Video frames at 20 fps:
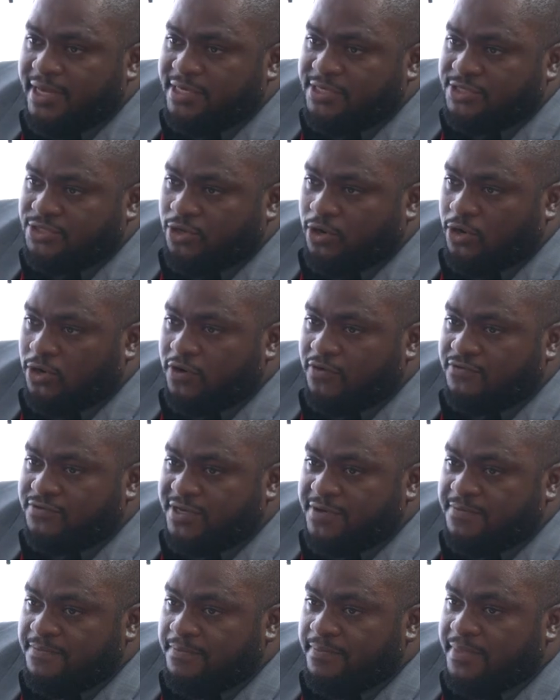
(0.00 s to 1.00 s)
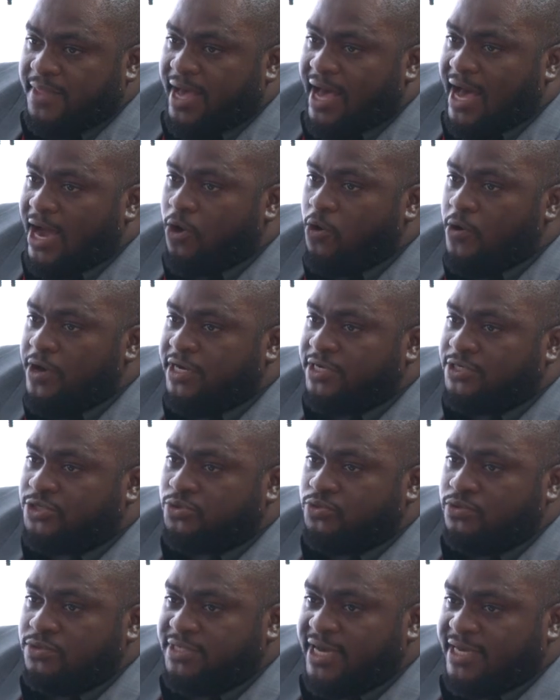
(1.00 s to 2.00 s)
So all of them are going
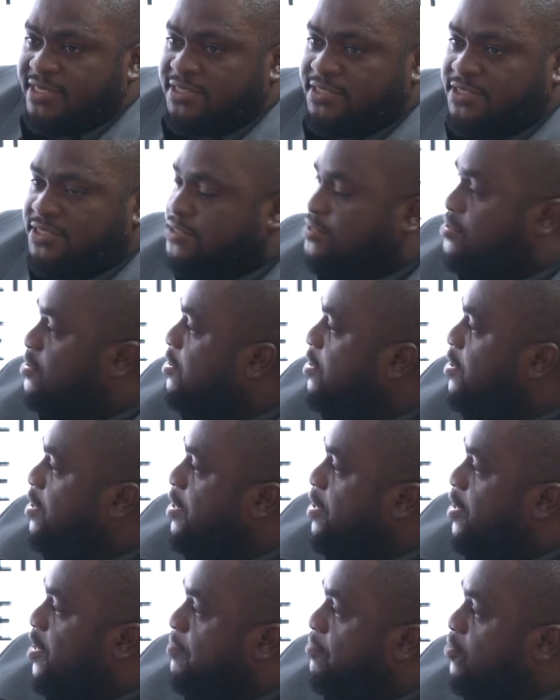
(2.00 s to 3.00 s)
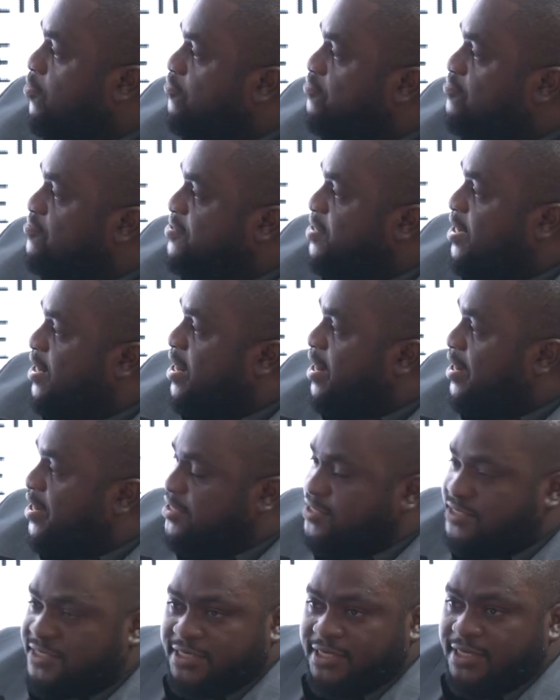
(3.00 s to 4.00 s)
to just remove their
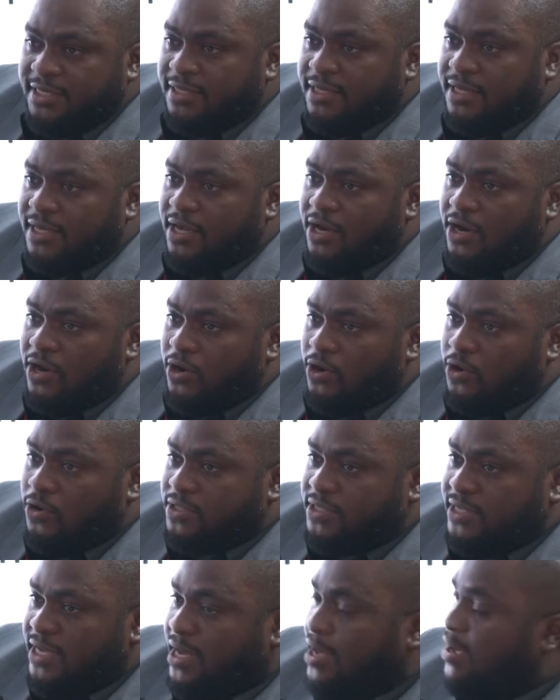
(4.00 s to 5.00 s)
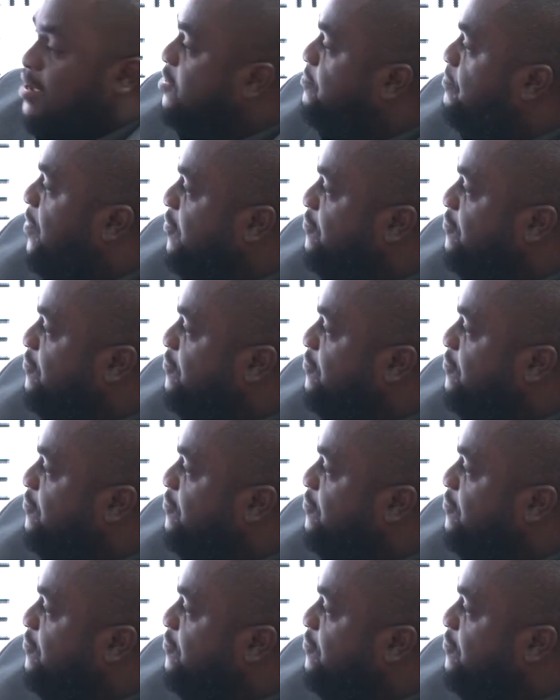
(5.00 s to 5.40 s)
currently or their